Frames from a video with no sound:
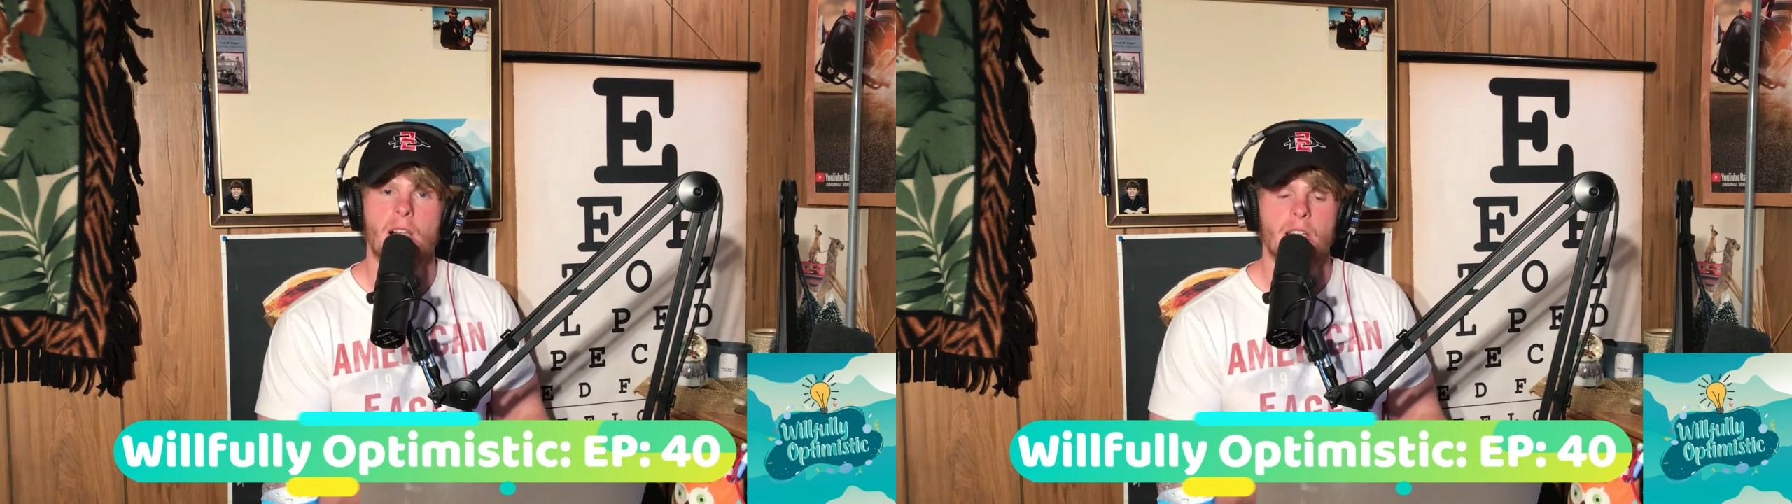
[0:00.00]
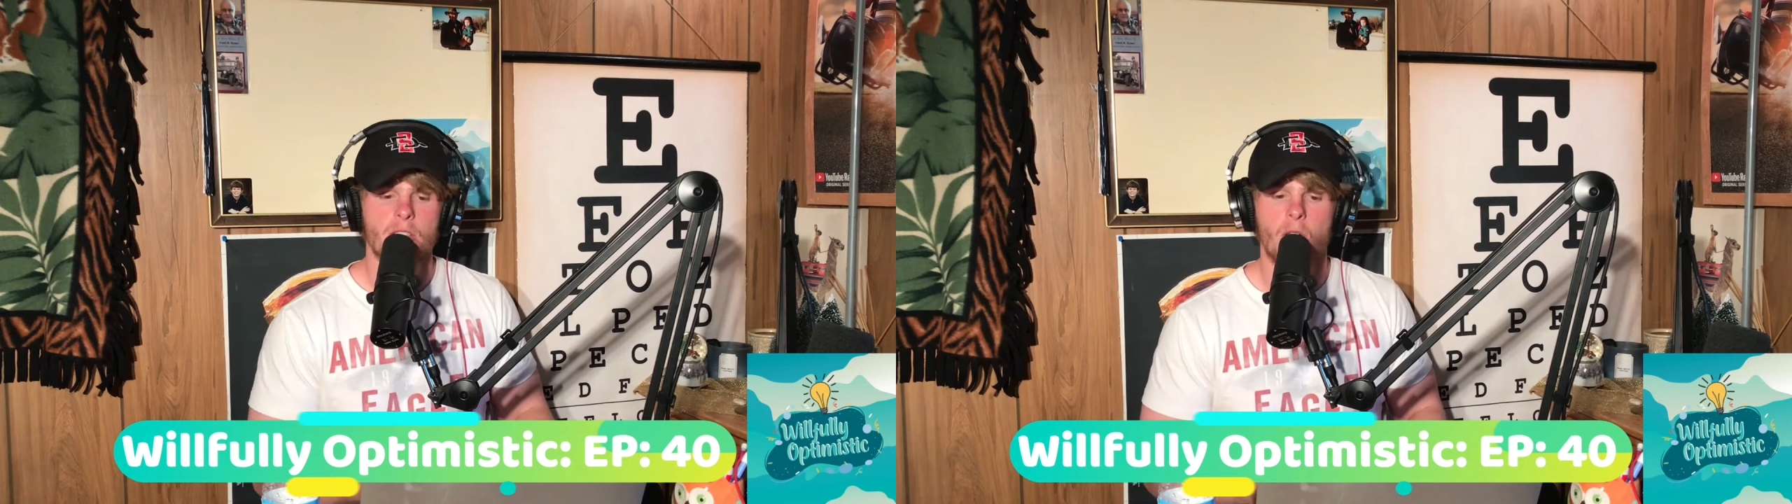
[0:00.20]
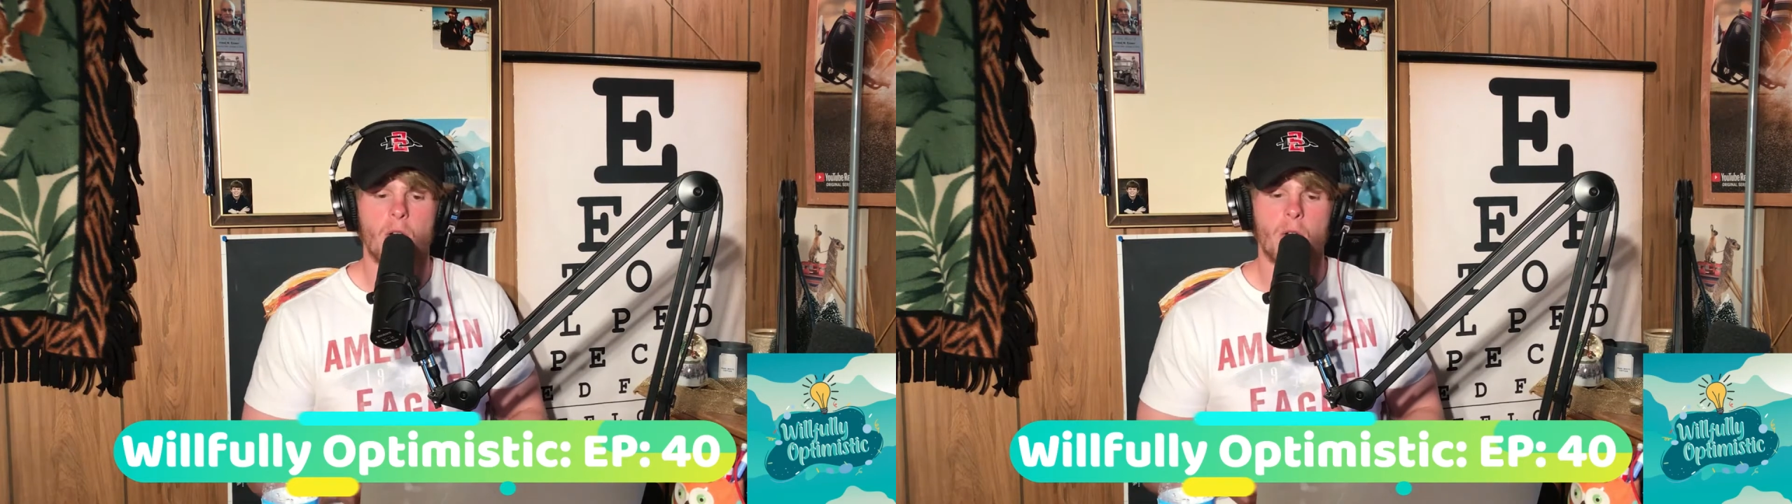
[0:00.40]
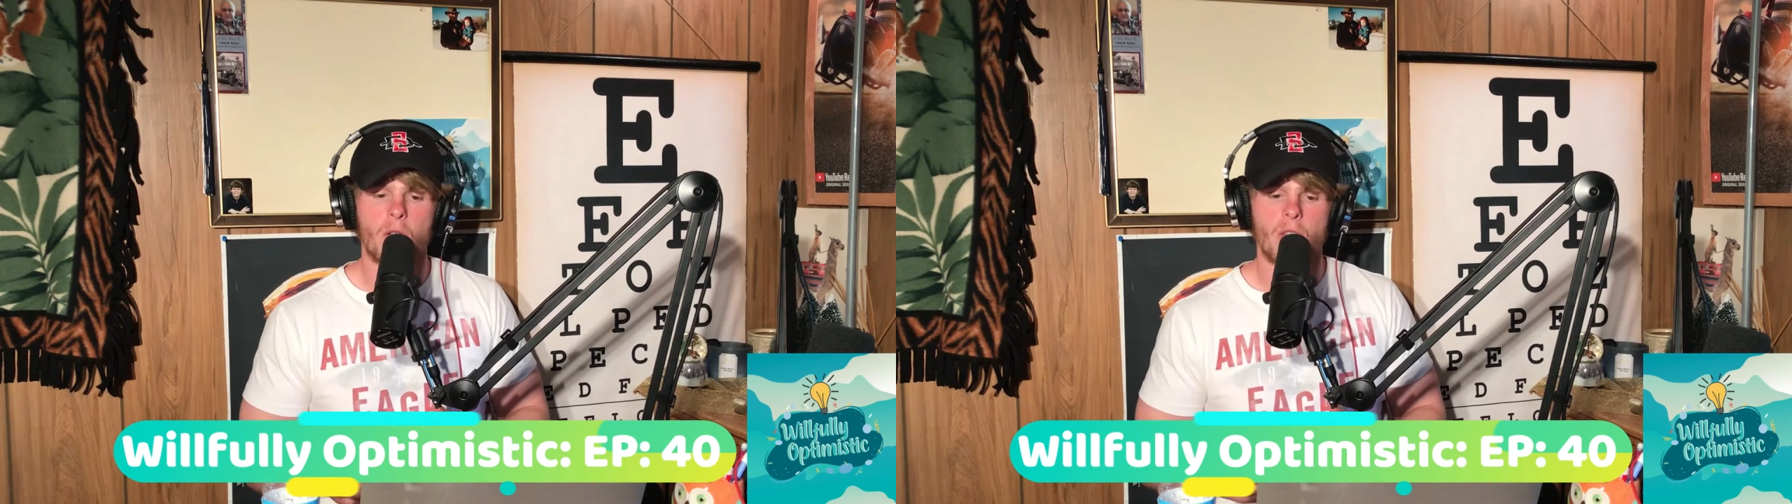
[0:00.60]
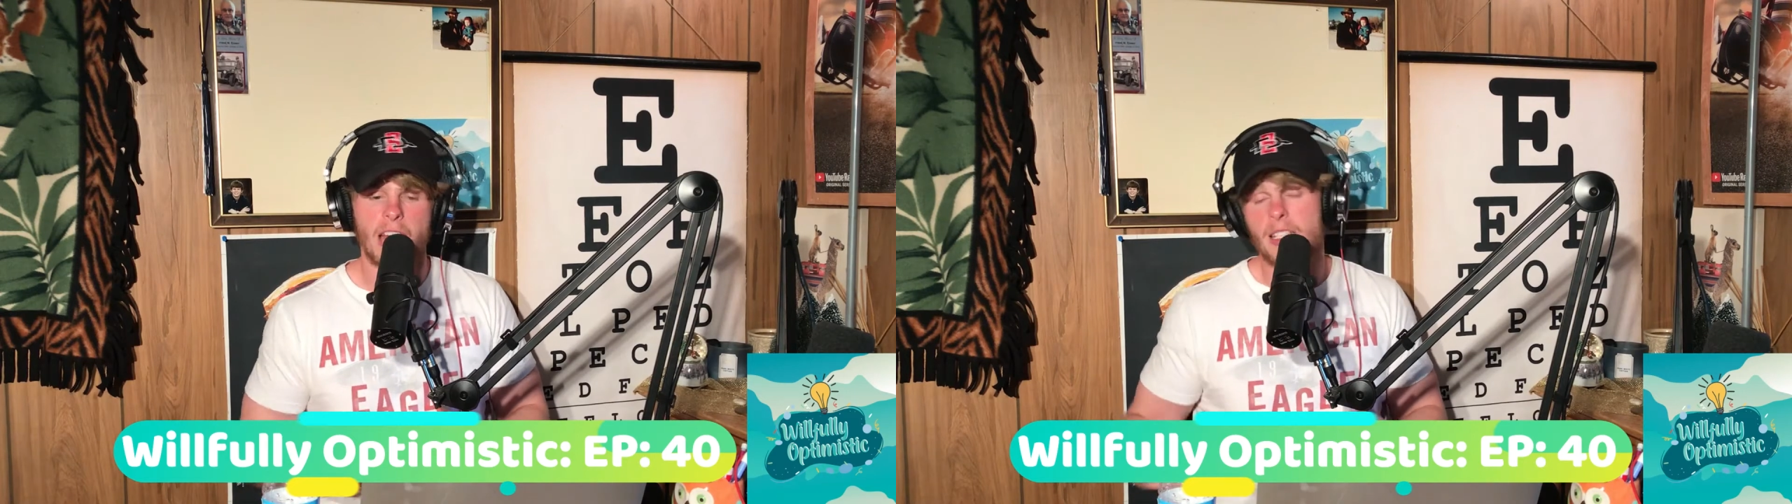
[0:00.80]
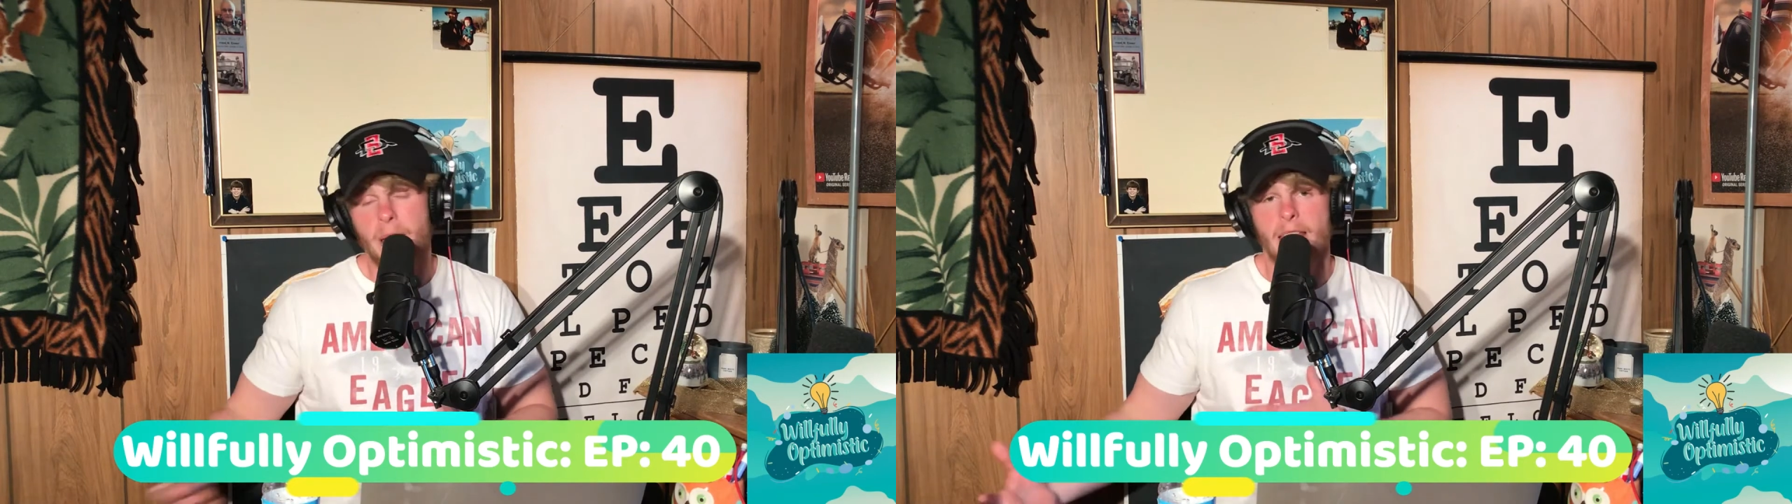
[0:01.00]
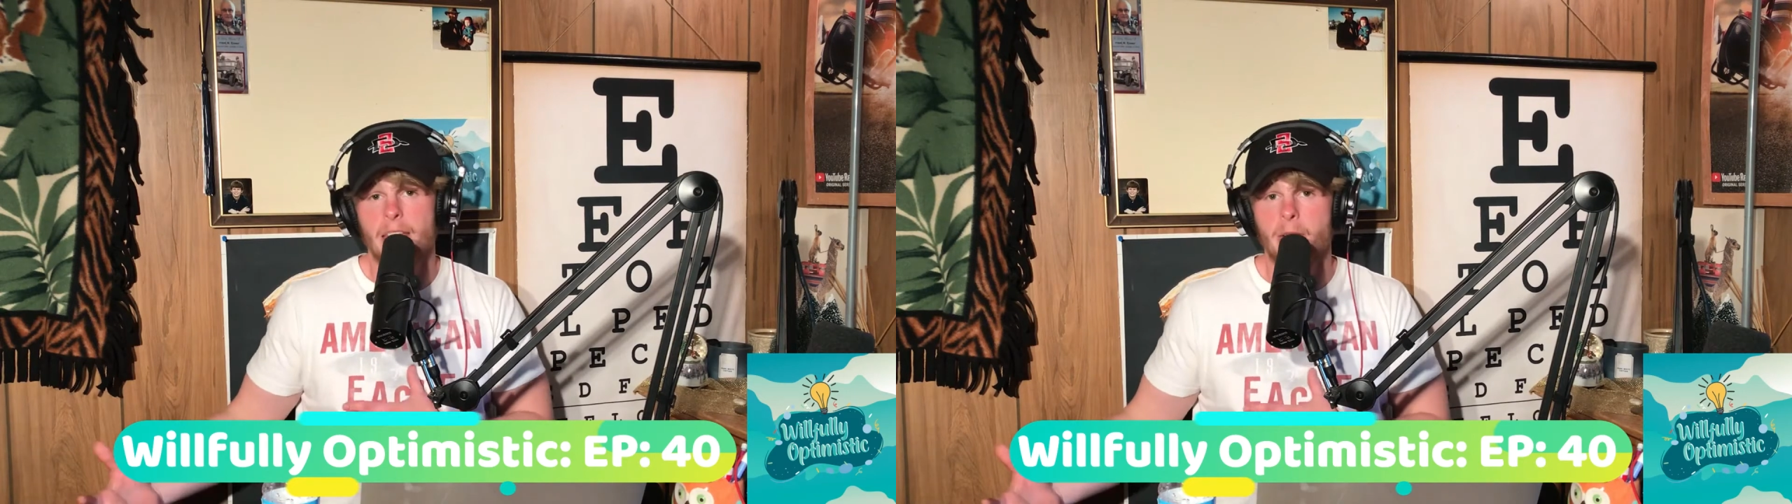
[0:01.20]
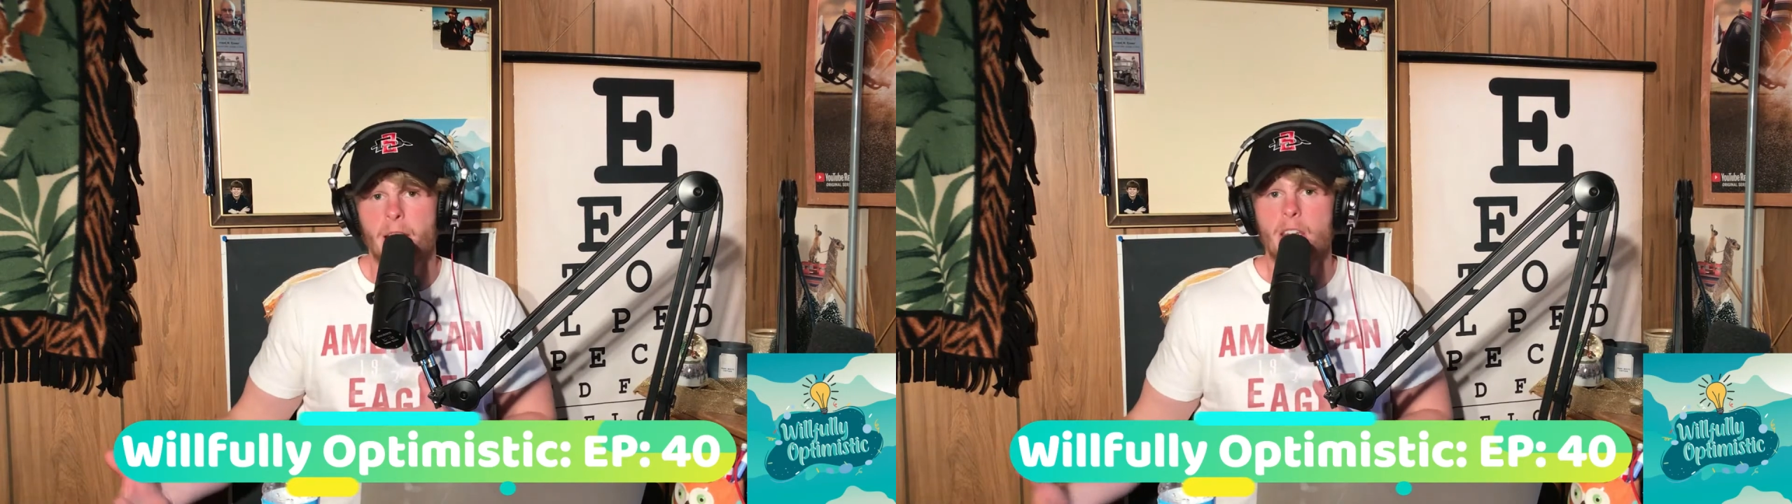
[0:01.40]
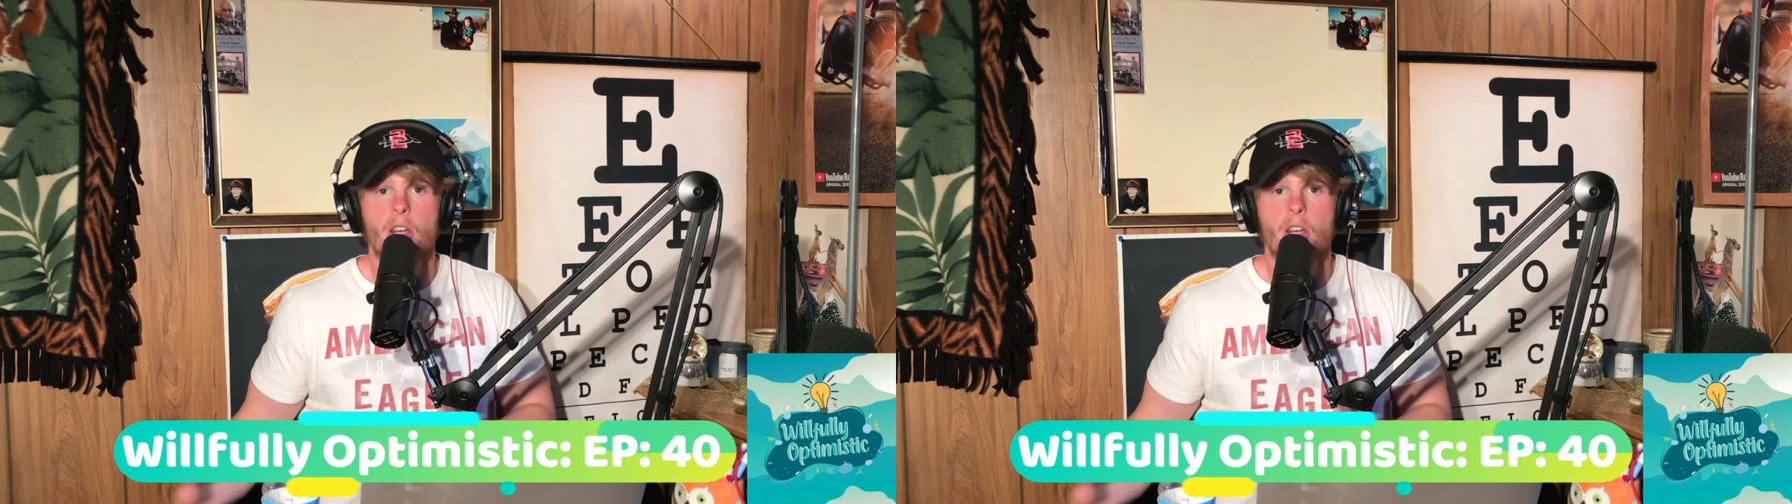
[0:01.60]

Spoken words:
So that's a bad thing, right?